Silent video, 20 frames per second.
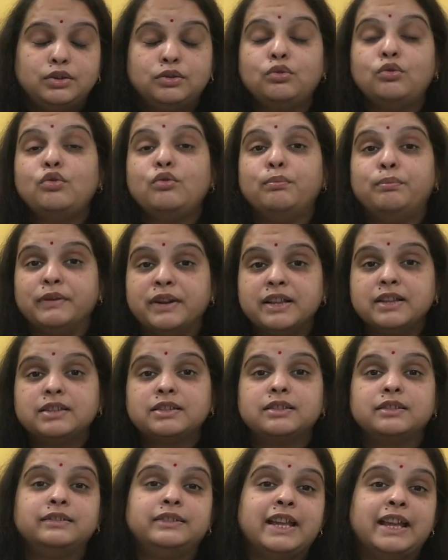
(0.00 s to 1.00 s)
too
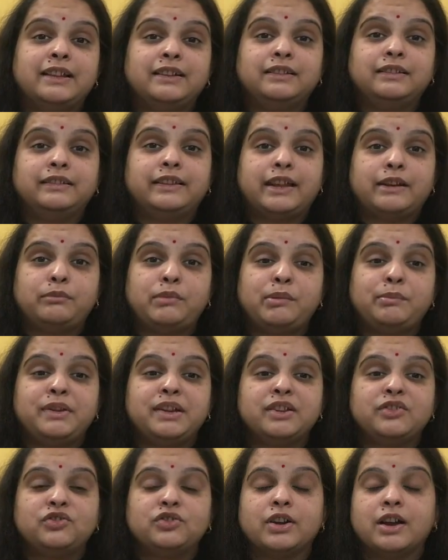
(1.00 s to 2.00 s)
brisk, then there may
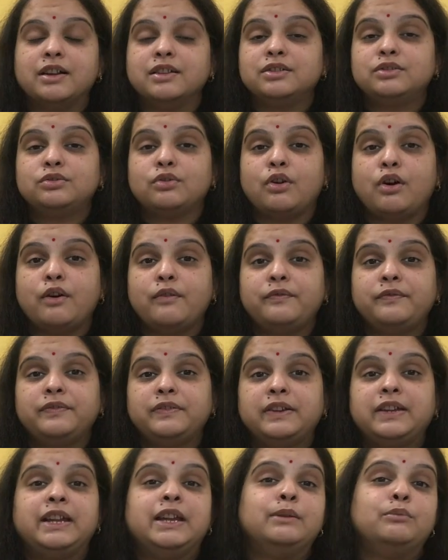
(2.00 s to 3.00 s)
be a chance of
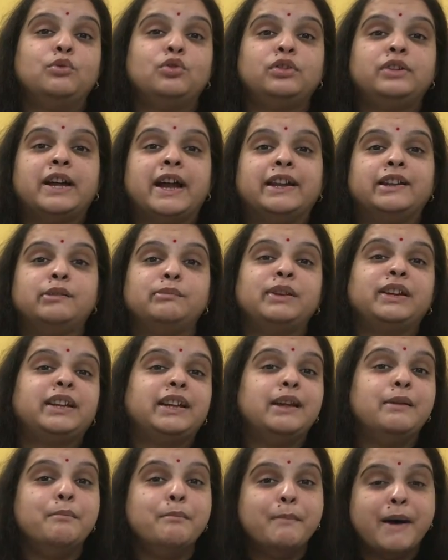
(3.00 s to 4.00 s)

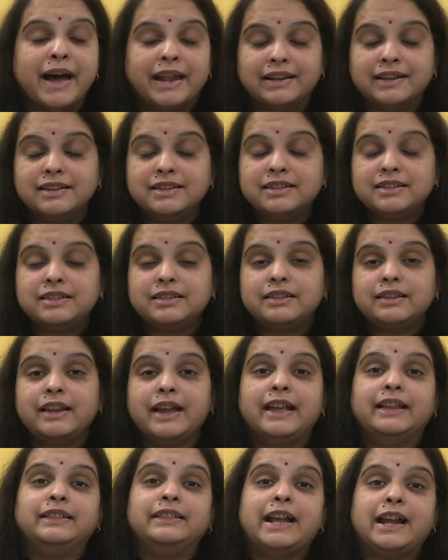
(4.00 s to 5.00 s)
hemodynamic imbalance
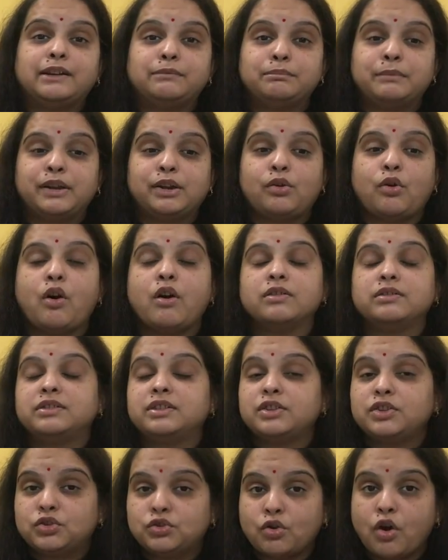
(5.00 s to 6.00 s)
and that may
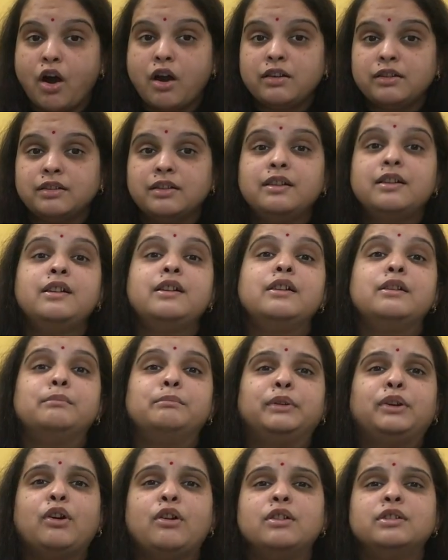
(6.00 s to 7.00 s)
cause shock
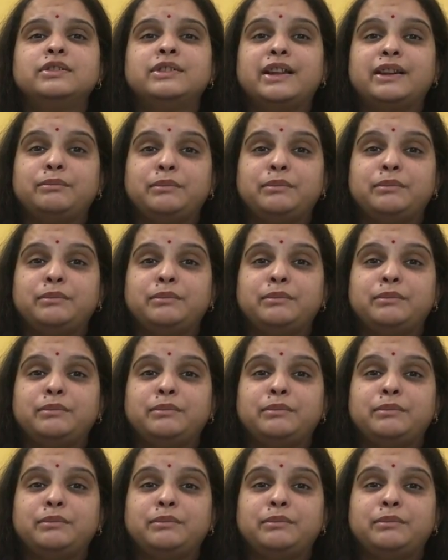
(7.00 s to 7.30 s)
because